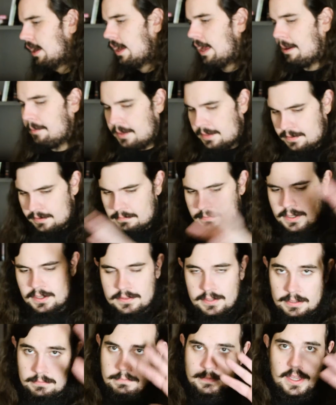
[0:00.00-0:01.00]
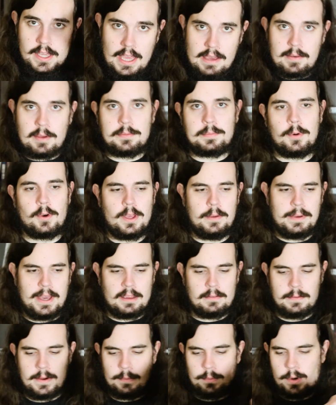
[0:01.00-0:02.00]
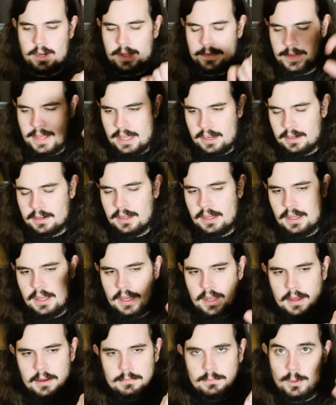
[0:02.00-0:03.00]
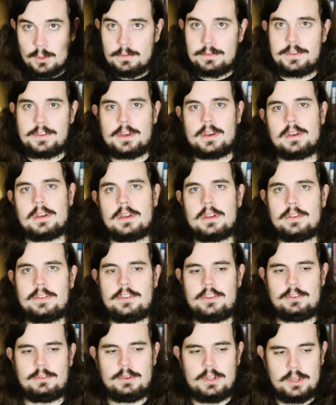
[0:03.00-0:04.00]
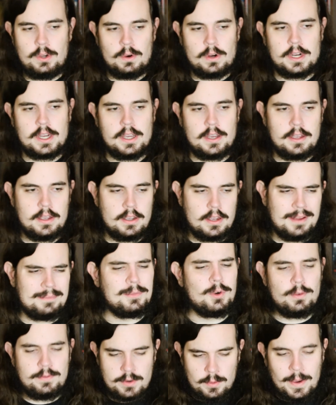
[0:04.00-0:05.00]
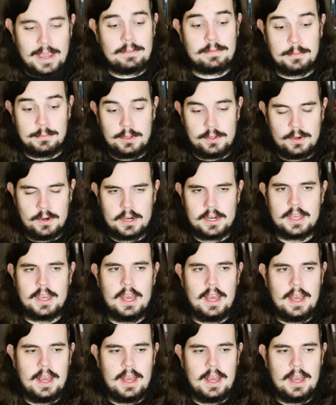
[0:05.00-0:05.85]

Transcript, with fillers: i mean because i gave up smoking back in february and then moved to new york i uh, moved away from new york